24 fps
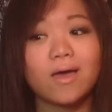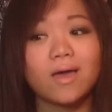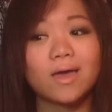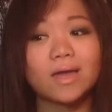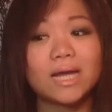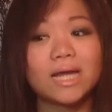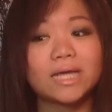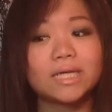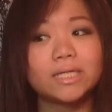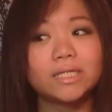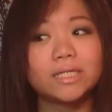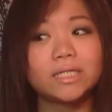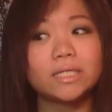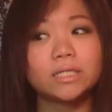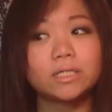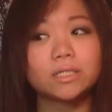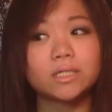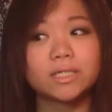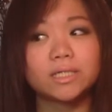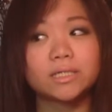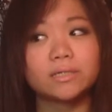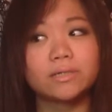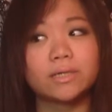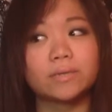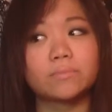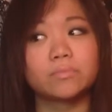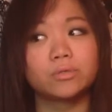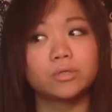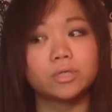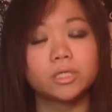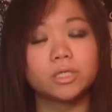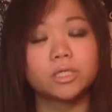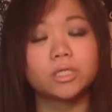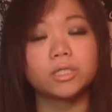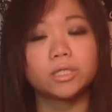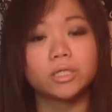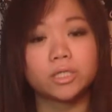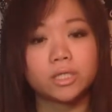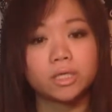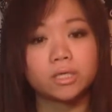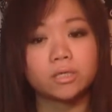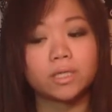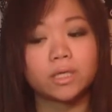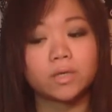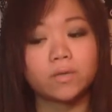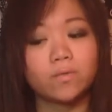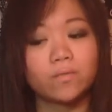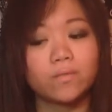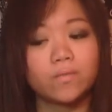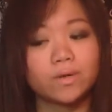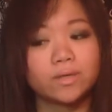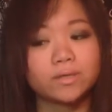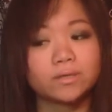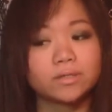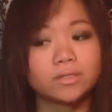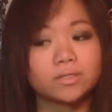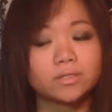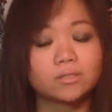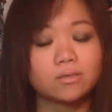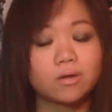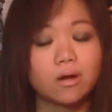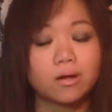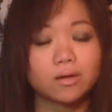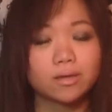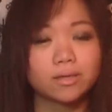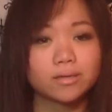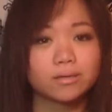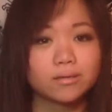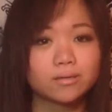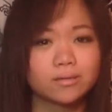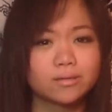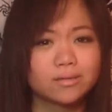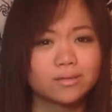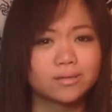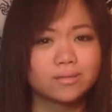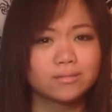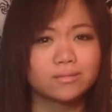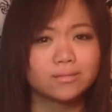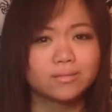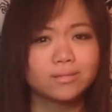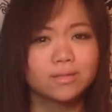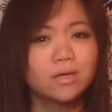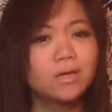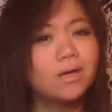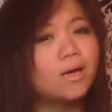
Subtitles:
And I can hear it like pretty clear, like what the song is, and